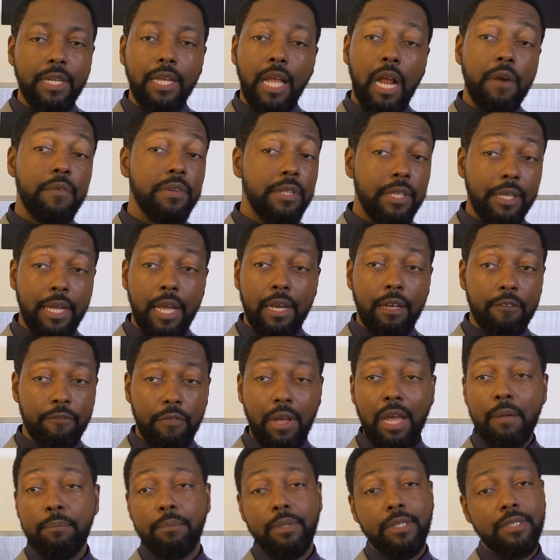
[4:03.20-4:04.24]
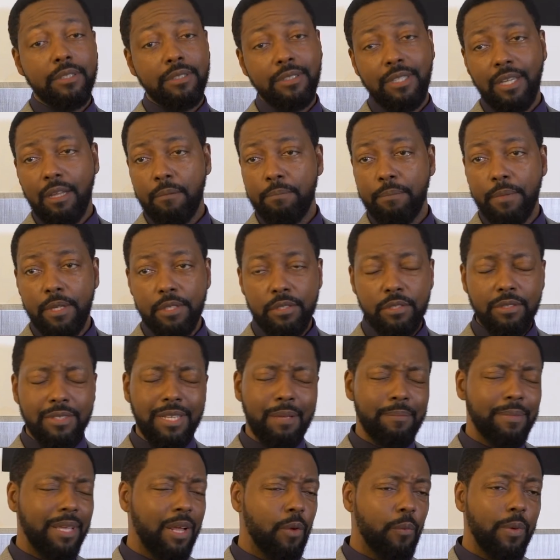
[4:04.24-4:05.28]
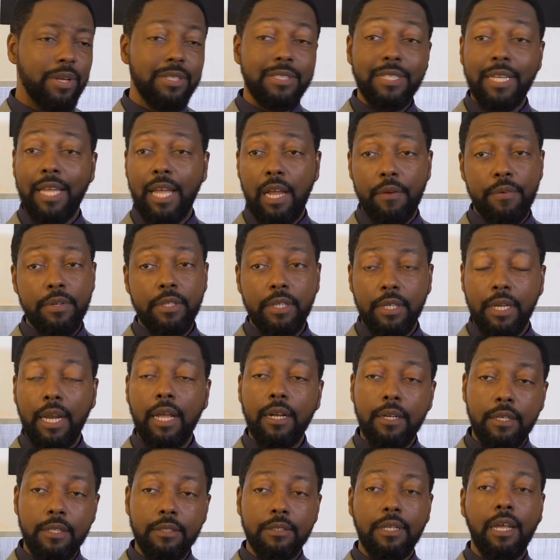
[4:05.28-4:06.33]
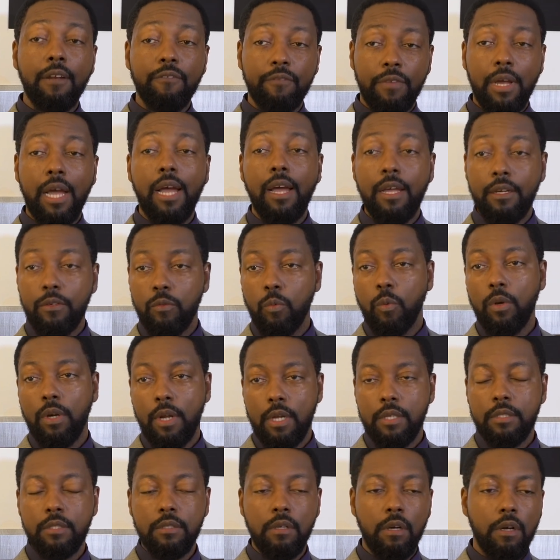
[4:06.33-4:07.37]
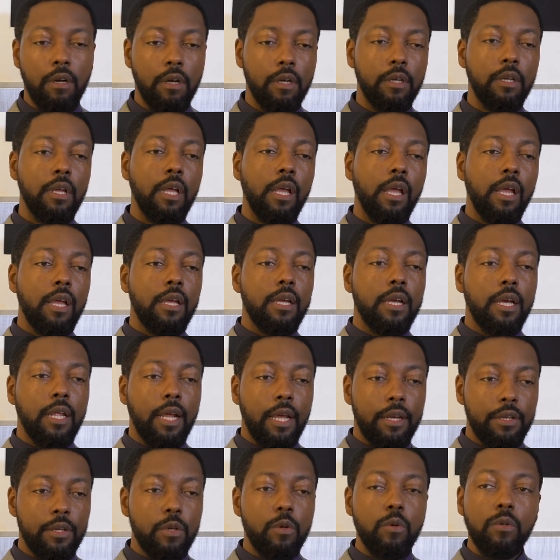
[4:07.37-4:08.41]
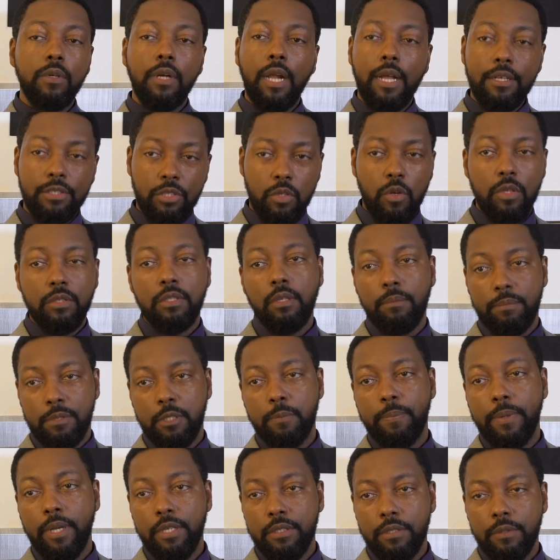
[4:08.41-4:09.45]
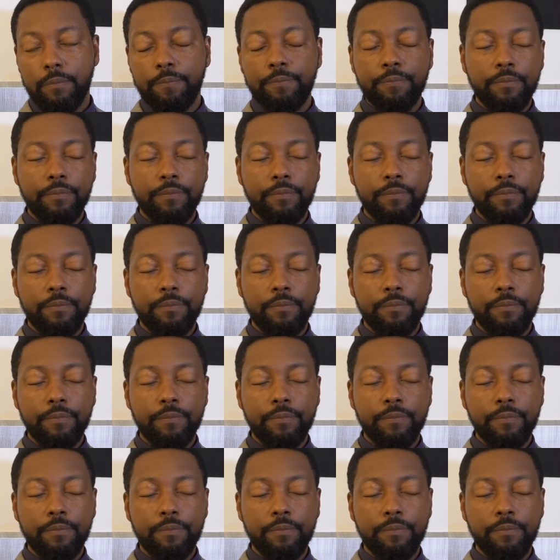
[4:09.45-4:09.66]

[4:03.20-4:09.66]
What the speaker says: Everything I could find, ballistic missiles. I mean, I went into everything and I could not find what I saw, and I knew that I saw something special.